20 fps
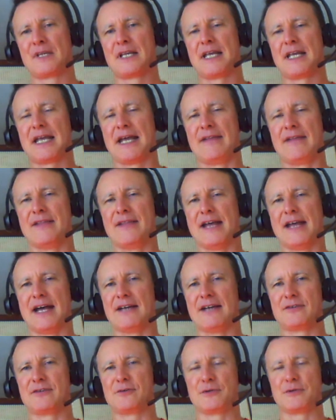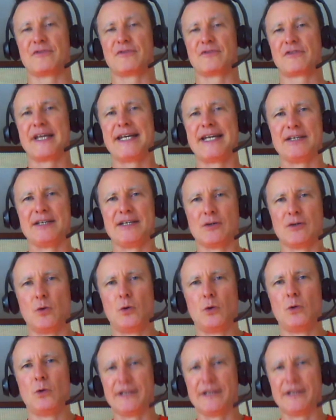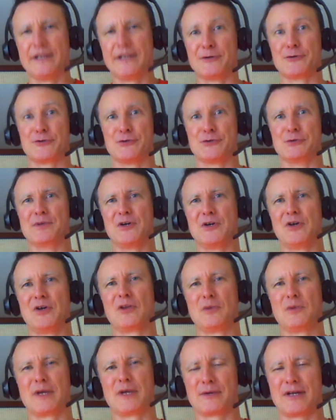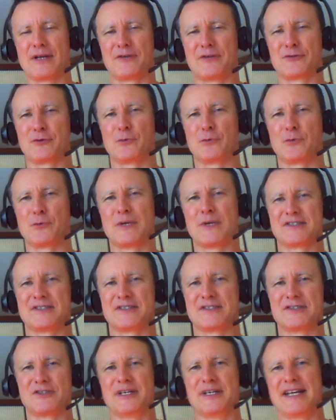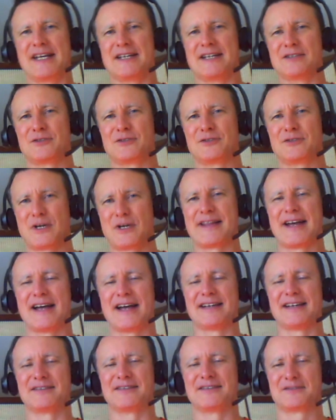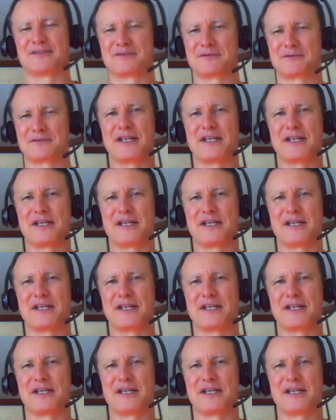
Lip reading: and that you're inflating the whole inner tube all the way around your waist as you inhale. Try that. Ready?